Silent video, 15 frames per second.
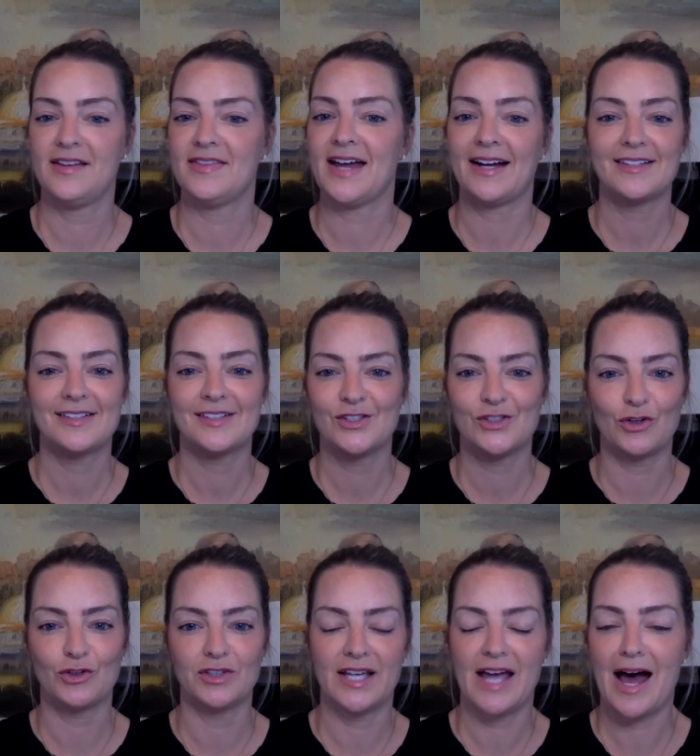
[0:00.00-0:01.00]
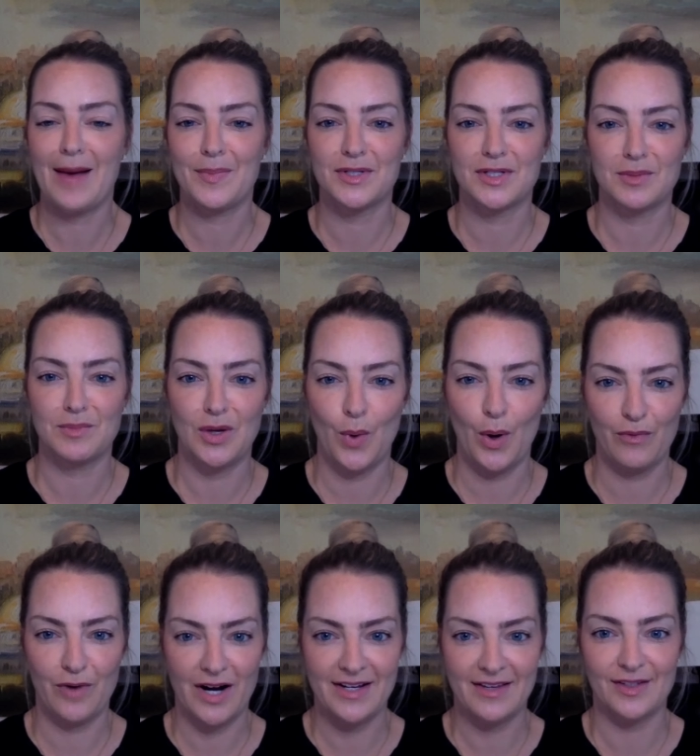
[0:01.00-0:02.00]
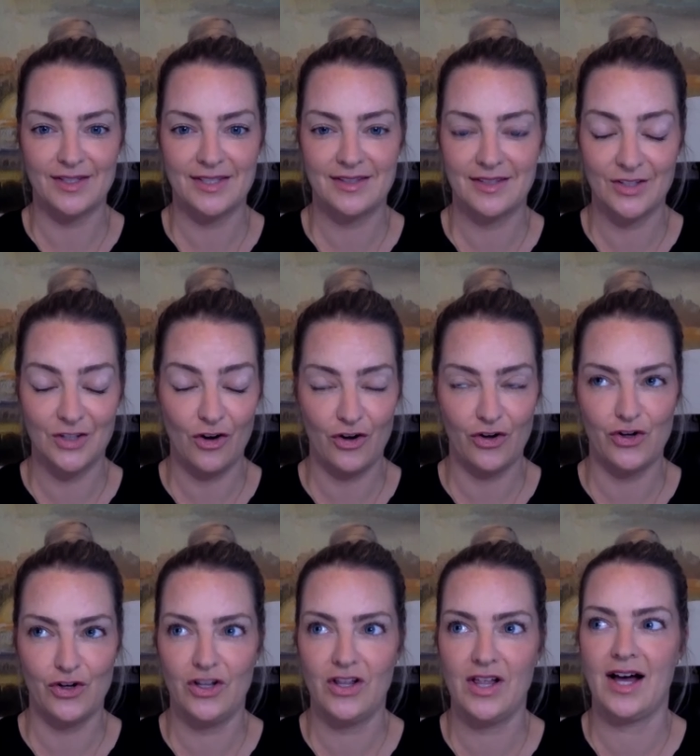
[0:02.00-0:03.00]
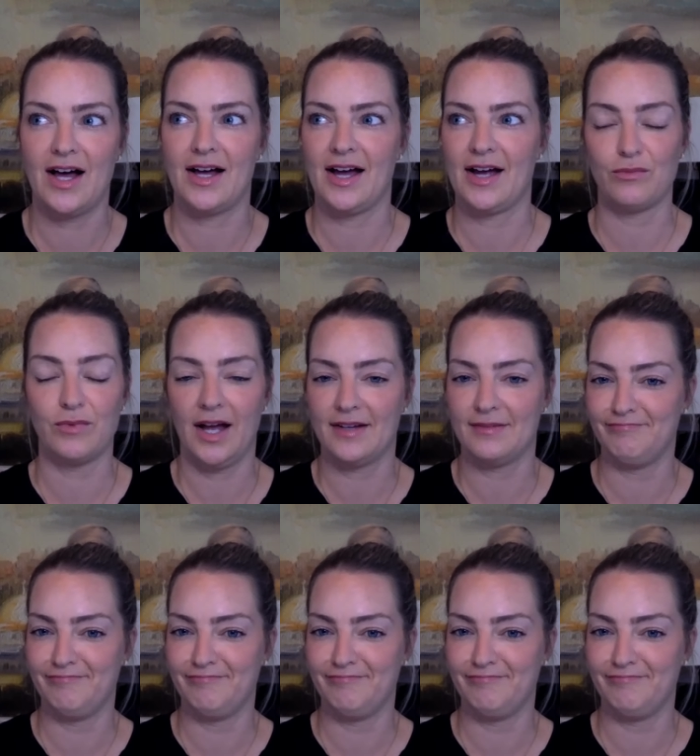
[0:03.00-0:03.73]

That certainly happened to me while writing this this article. Uh, I, I